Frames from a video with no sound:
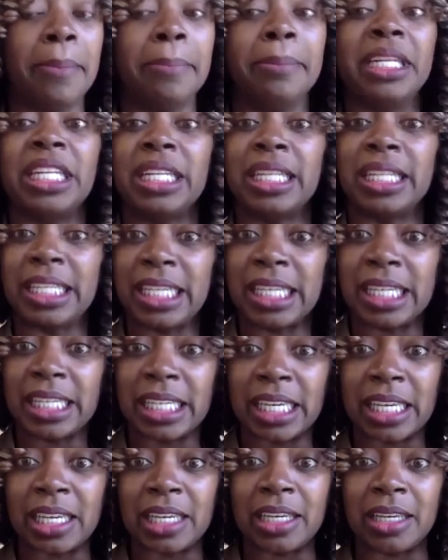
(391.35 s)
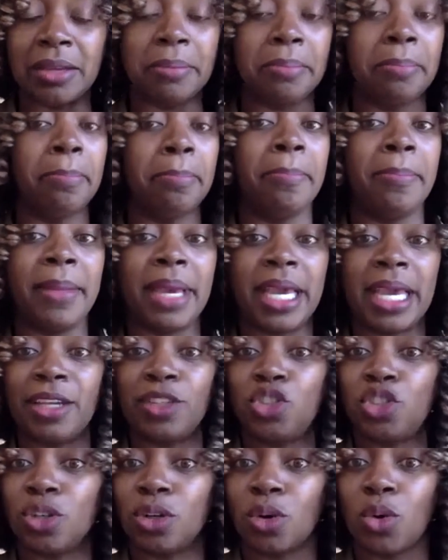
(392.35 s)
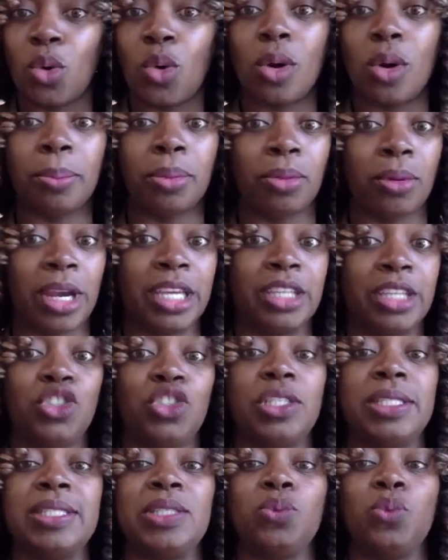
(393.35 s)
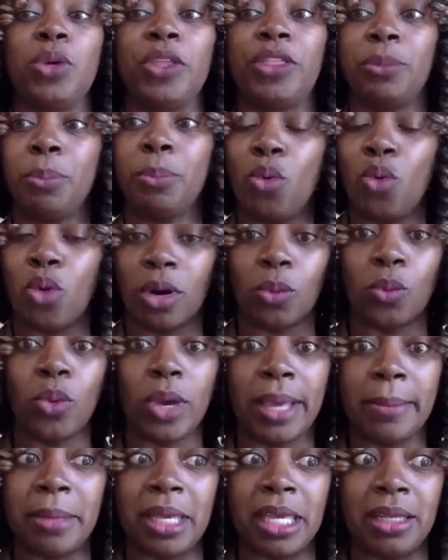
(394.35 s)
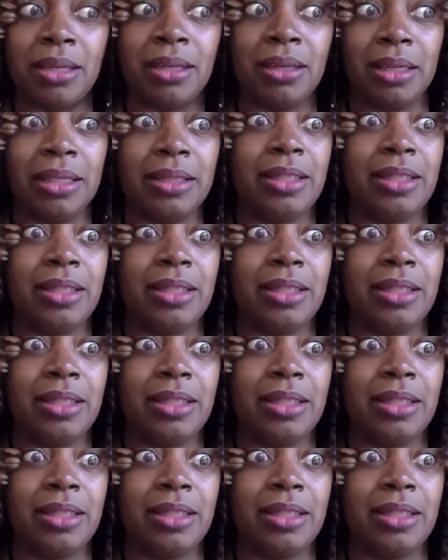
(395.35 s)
leading major corporations, with more women